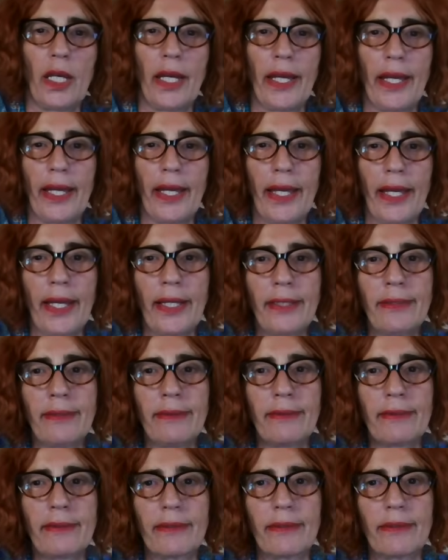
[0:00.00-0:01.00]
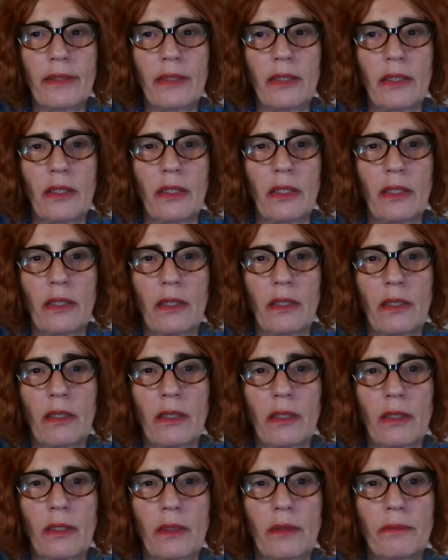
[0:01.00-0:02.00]
And
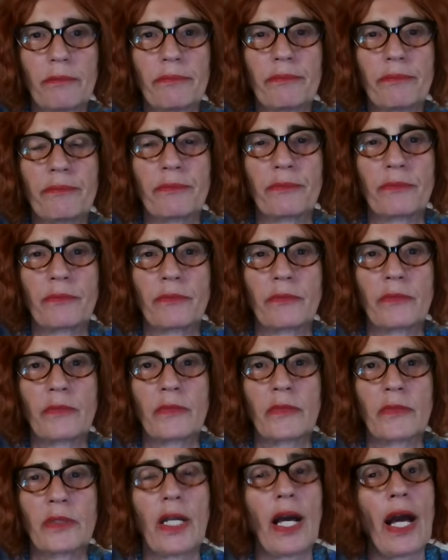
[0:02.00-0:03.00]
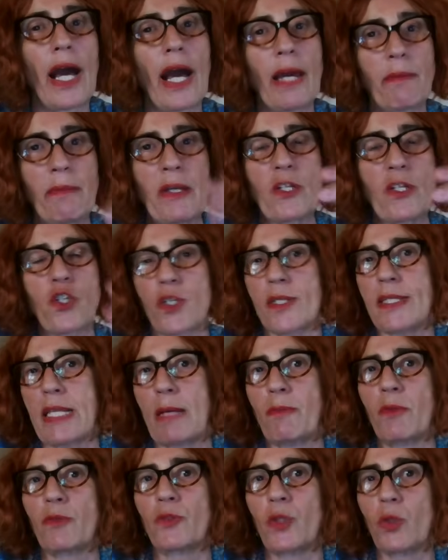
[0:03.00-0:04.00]
I mentioned
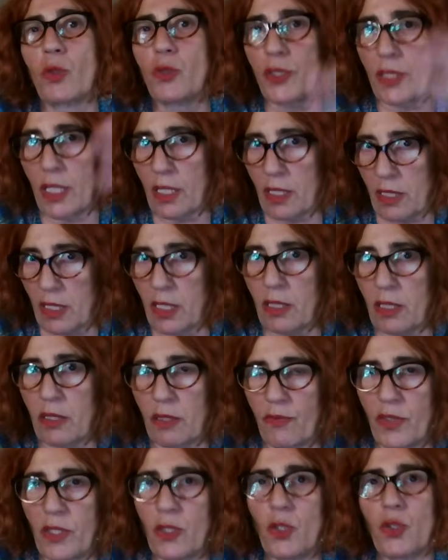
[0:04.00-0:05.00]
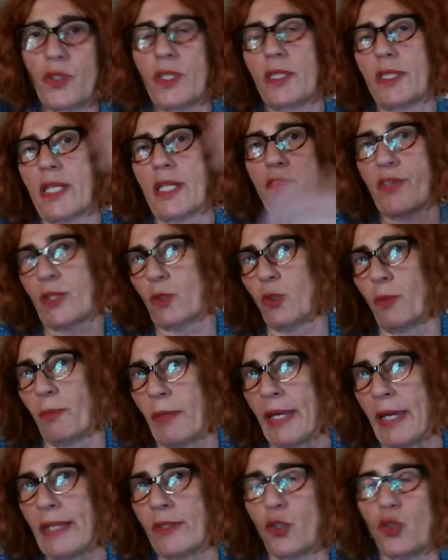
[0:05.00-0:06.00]
some of those things in the video that I
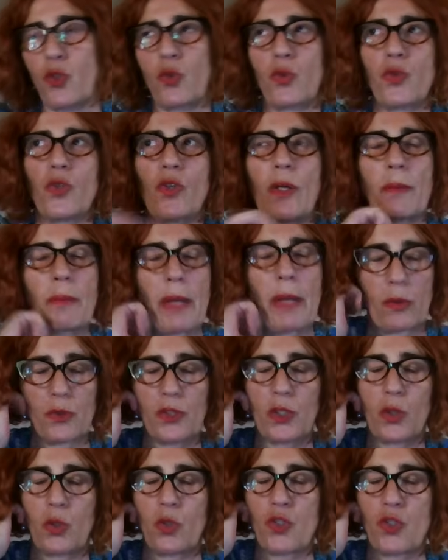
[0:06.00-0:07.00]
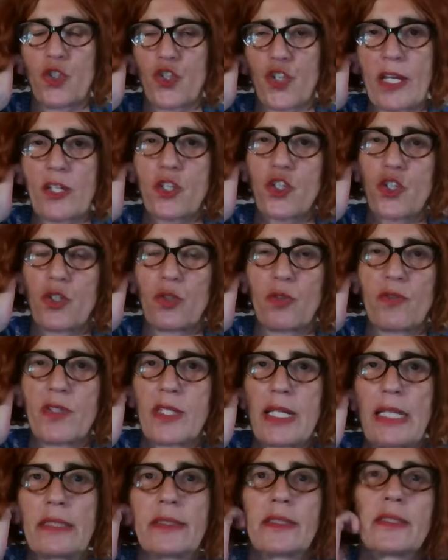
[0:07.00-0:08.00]
recommended to you about the conjunction of
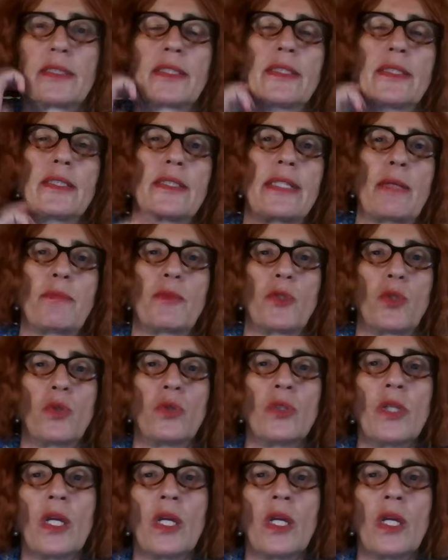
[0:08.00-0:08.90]
Saturn and Neptune.